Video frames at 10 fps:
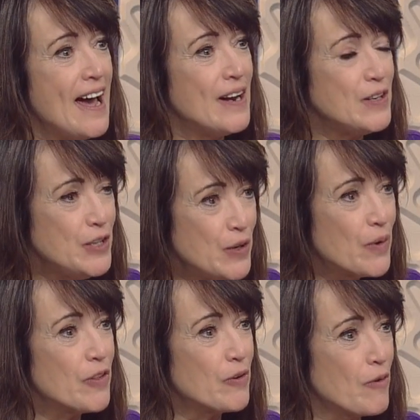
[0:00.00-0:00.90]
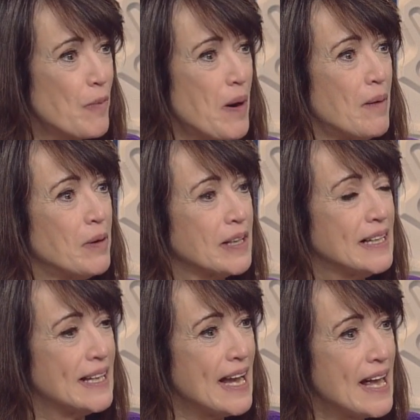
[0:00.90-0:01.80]
and you are the
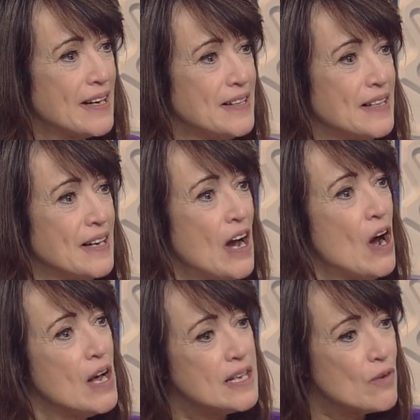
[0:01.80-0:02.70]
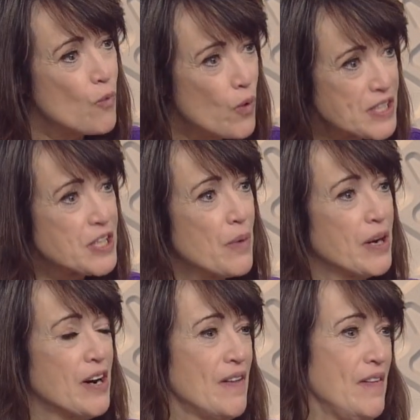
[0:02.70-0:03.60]
Republican candidate. What's
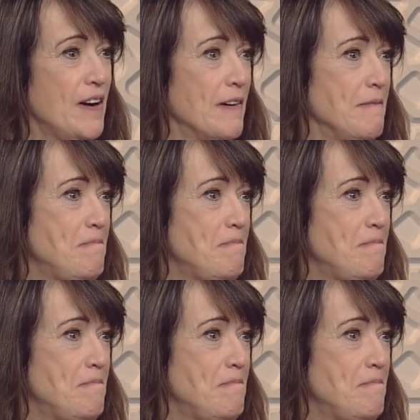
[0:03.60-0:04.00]
going on there?